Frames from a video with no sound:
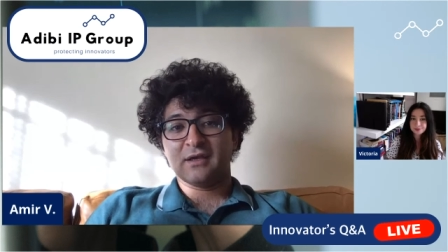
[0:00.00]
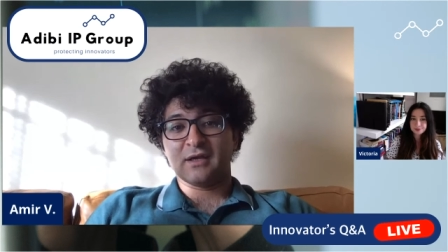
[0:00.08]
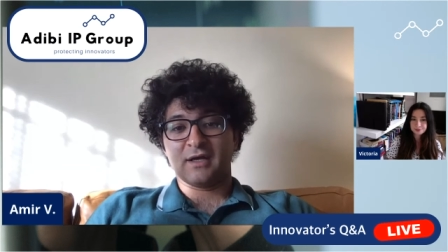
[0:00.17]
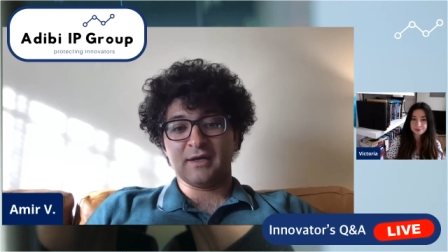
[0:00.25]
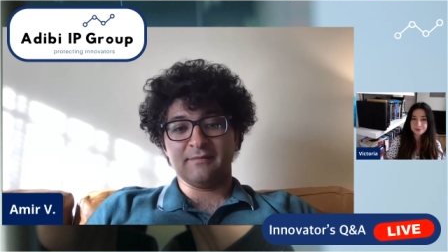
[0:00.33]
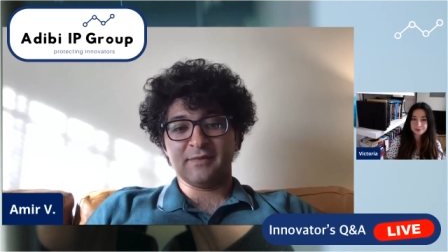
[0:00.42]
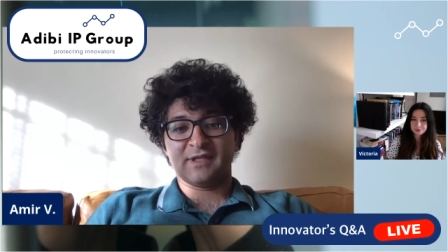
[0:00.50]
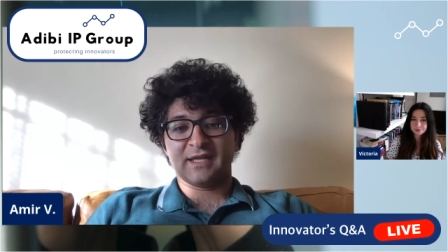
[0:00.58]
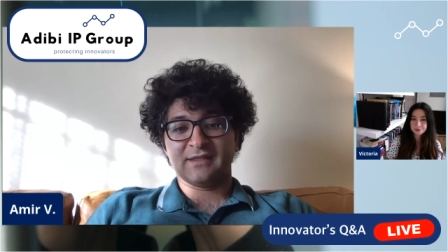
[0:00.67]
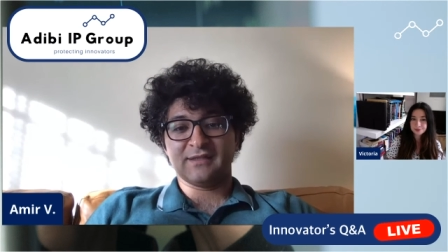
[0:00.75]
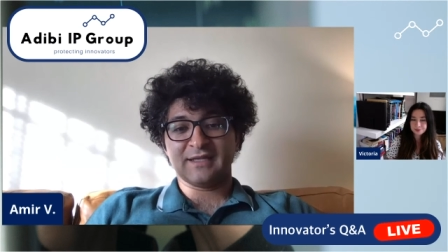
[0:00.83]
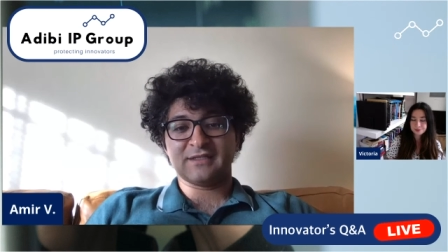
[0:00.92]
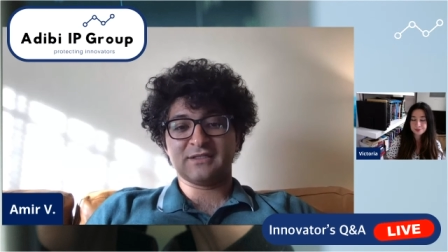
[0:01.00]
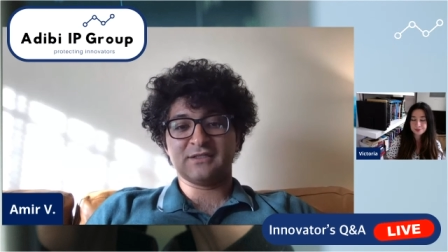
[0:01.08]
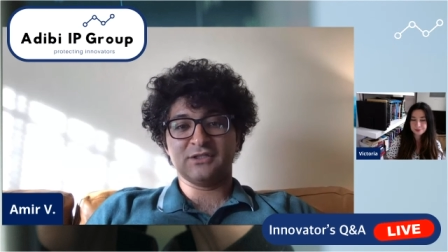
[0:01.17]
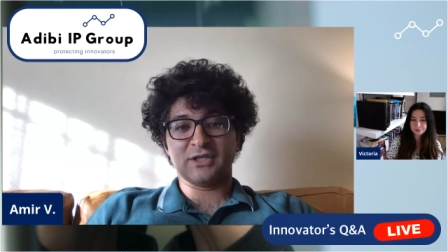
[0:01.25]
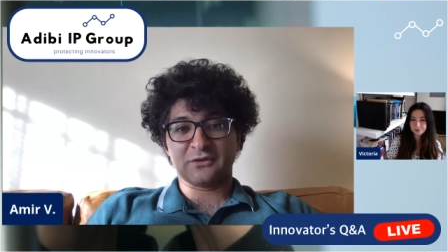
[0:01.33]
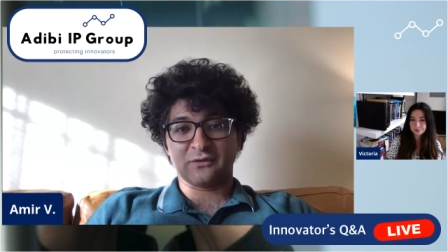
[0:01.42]
But that's
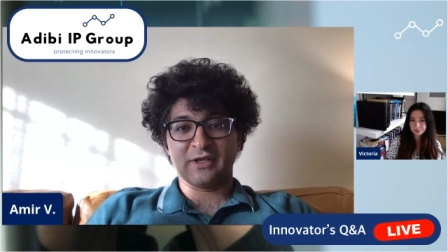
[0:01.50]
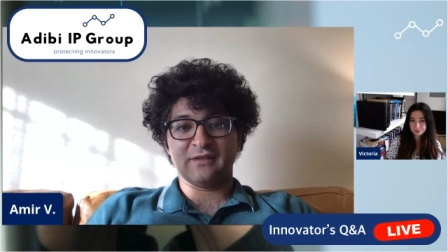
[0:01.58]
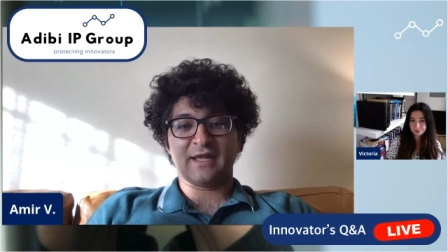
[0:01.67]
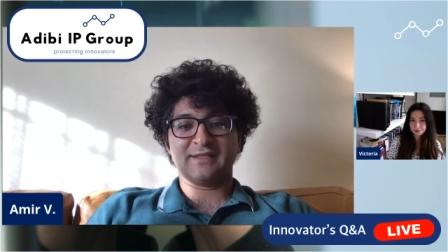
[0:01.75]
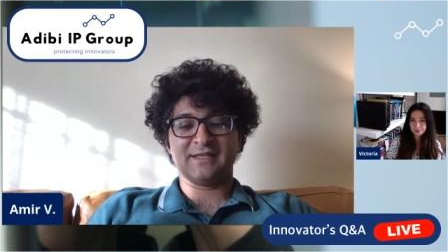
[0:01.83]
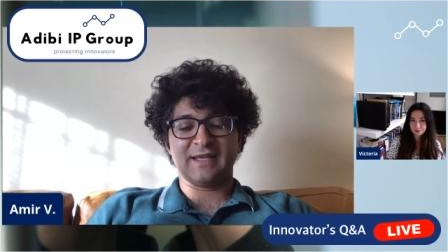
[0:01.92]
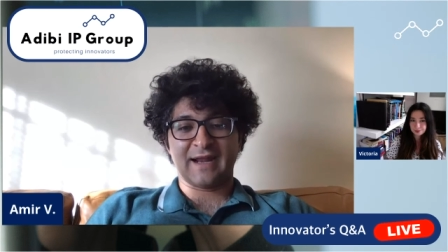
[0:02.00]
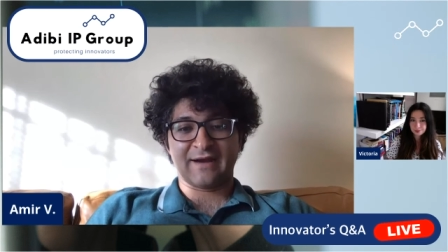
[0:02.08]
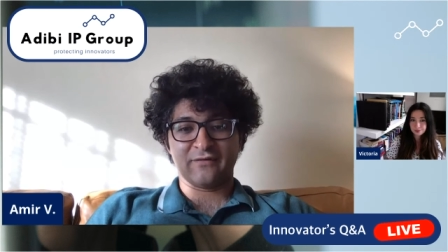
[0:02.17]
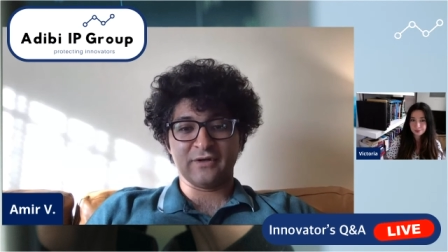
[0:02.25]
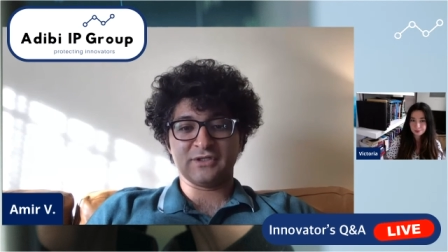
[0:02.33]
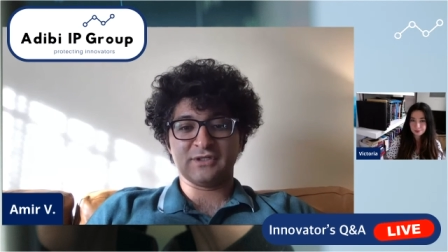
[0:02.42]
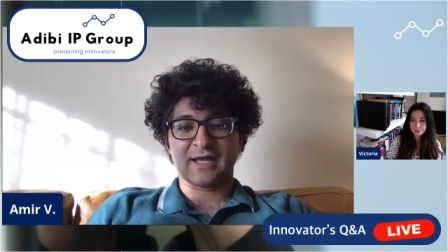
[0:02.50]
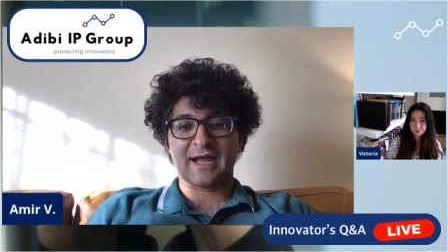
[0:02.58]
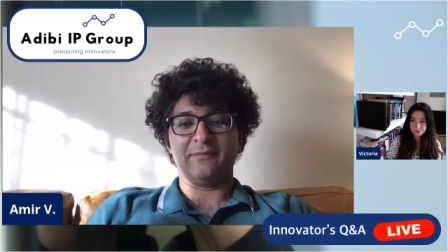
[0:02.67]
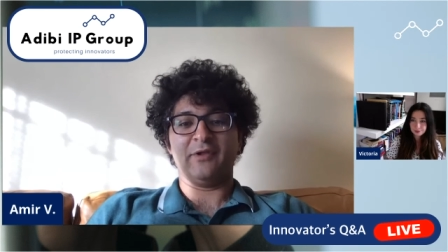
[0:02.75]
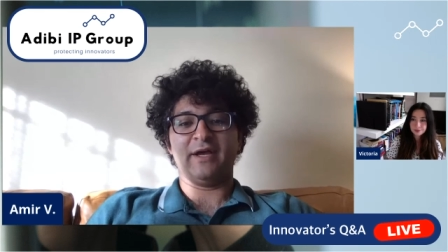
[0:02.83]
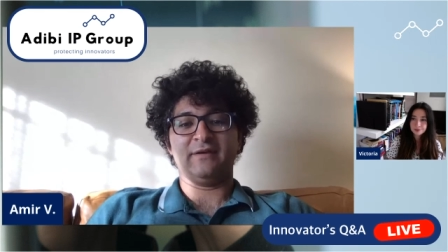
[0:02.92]
generally the average
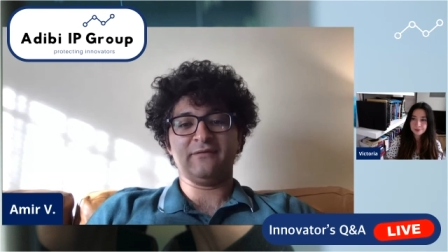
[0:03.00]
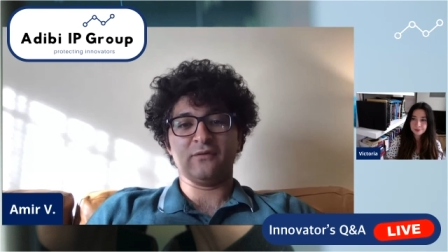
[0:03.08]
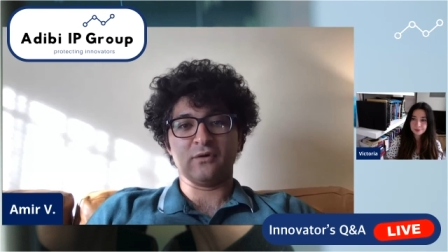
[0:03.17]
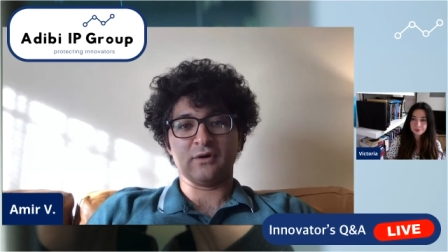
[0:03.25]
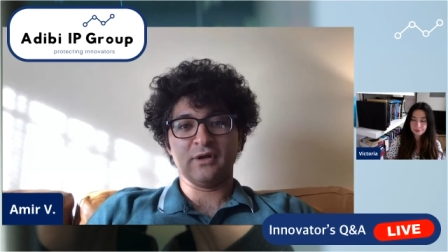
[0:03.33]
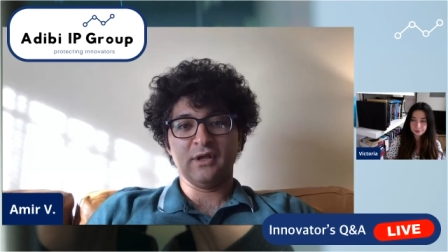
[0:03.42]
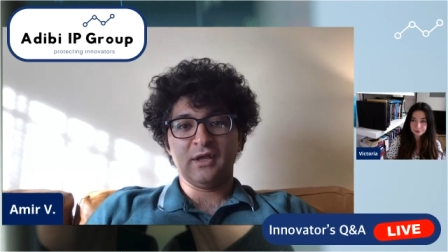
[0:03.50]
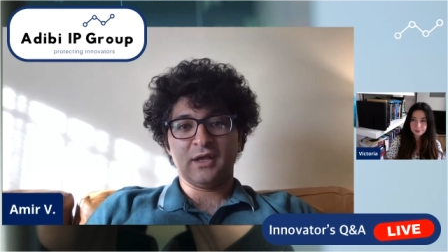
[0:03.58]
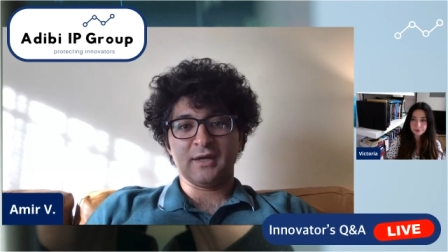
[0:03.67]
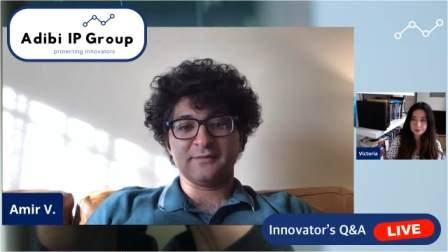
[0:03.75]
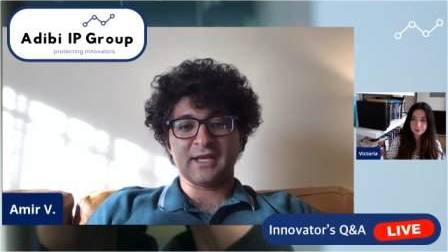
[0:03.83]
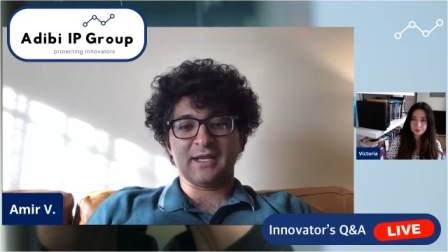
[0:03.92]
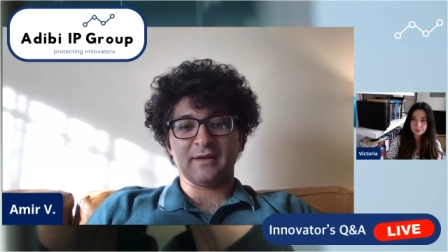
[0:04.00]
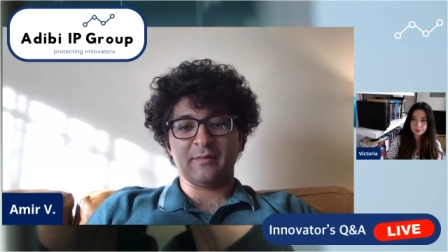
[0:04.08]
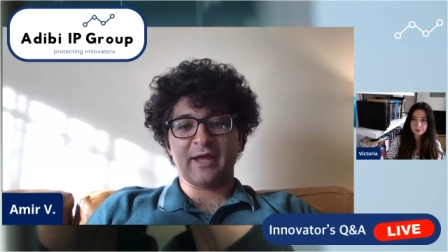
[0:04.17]
timeline for obtaining a